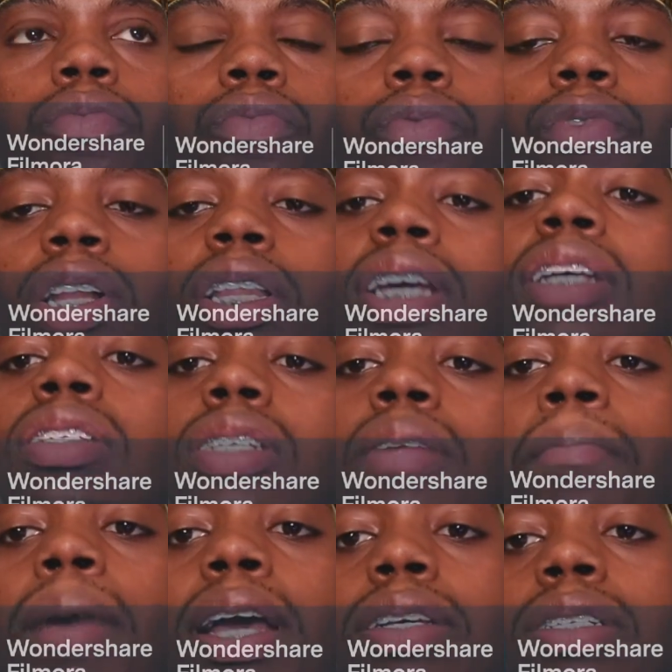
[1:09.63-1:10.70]

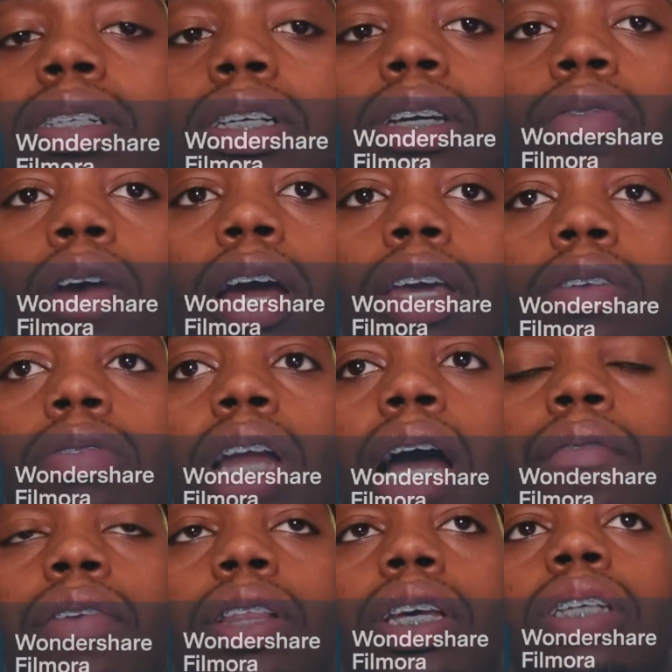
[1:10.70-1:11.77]
releasing basically right you're
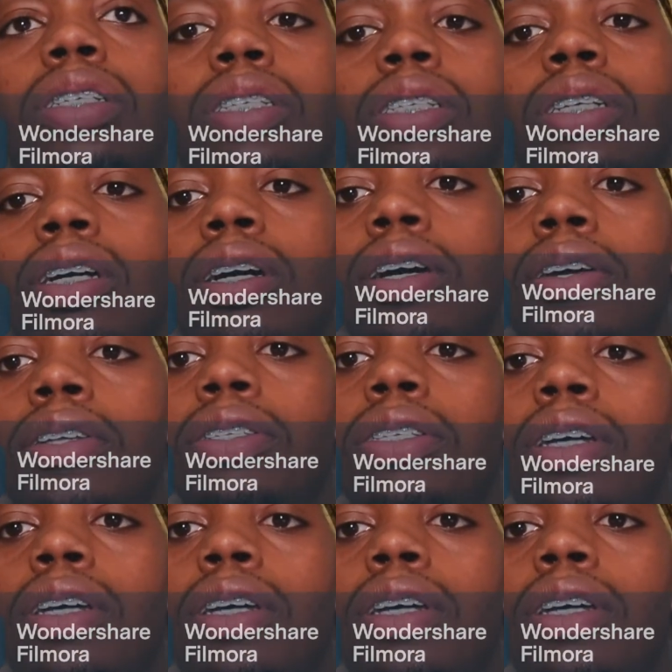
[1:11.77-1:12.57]
not releasing to